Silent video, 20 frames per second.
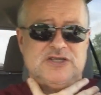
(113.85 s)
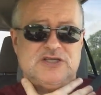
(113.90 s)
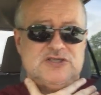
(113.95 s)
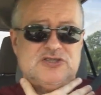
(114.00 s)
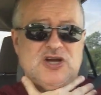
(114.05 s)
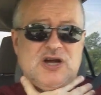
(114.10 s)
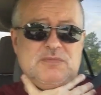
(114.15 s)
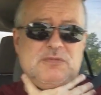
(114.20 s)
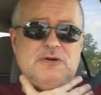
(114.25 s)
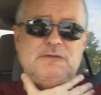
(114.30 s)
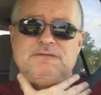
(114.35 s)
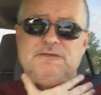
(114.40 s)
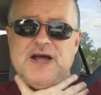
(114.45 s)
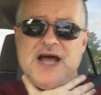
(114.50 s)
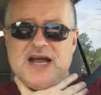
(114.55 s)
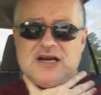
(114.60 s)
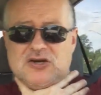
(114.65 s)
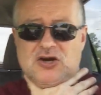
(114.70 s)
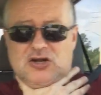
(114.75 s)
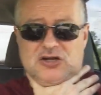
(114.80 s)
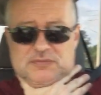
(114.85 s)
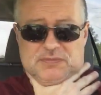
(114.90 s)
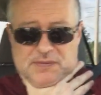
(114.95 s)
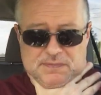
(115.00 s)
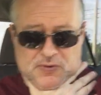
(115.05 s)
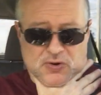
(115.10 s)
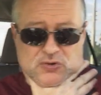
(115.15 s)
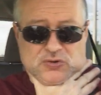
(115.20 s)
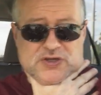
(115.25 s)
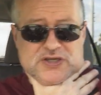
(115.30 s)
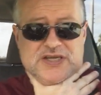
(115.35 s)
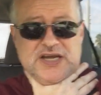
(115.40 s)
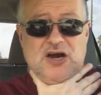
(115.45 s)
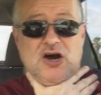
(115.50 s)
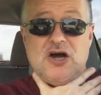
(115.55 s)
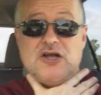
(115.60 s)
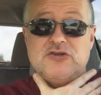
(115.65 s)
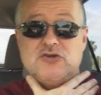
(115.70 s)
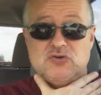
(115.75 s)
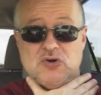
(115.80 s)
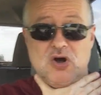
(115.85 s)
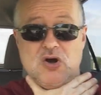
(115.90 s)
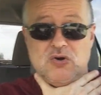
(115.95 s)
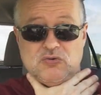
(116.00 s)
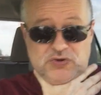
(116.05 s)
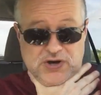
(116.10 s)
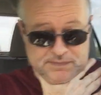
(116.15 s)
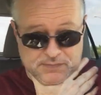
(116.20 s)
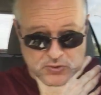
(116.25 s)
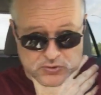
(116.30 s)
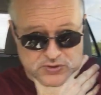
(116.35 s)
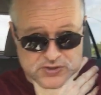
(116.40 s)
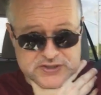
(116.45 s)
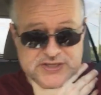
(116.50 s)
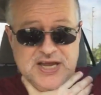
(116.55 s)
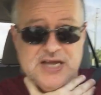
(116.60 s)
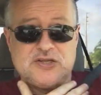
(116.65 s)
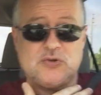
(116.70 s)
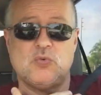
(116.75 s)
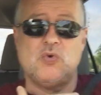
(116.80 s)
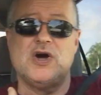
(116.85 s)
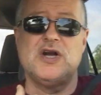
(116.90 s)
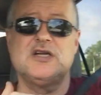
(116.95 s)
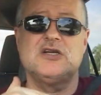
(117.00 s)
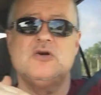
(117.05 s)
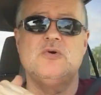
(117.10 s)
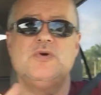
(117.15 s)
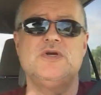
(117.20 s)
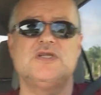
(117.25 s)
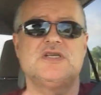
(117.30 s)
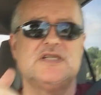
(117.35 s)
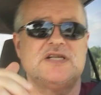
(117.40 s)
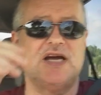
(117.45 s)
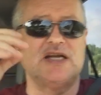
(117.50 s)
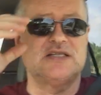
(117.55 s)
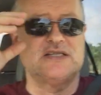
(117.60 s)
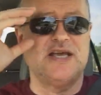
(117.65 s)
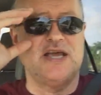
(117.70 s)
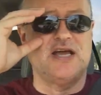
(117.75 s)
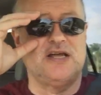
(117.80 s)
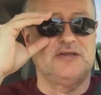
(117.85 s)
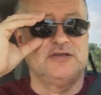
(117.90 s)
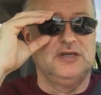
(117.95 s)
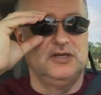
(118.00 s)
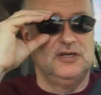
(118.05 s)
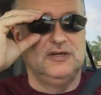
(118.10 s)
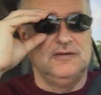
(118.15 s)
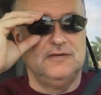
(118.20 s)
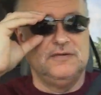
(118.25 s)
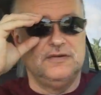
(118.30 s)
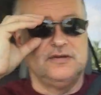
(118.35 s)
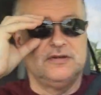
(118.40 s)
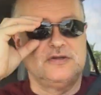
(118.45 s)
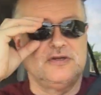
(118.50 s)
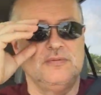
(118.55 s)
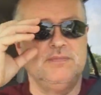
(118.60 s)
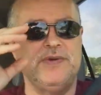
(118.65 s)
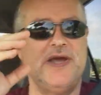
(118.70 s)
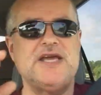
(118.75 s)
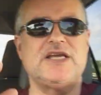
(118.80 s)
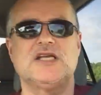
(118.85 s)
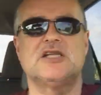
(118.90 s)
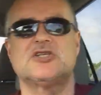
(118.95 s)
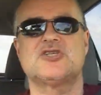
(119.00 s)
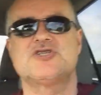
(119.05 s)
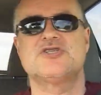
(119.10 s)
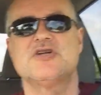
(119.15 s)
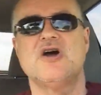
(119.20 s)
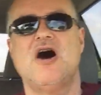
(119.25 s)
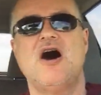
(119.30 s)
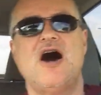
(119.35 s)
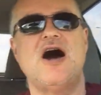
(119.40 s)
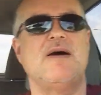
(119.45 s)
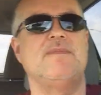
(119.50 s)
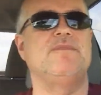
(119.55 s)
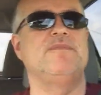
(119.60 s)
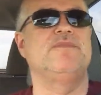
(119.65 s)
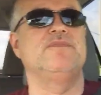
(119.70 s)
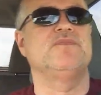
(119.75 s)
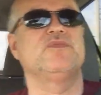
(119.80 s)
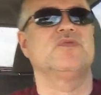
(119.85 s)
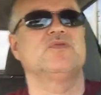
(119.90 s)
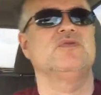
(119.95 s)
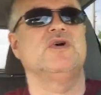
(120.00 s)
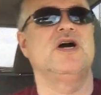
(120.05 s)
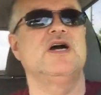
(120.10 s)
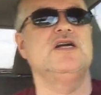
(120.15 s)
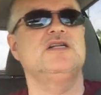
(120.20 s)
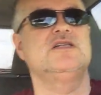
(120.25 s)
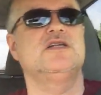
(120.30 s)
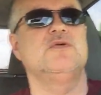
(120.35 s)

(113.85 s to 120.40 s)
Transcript: Just talking about a flat collar, but pulling down on their own, right? Pulling down to want to go into that down, to make it stop, right?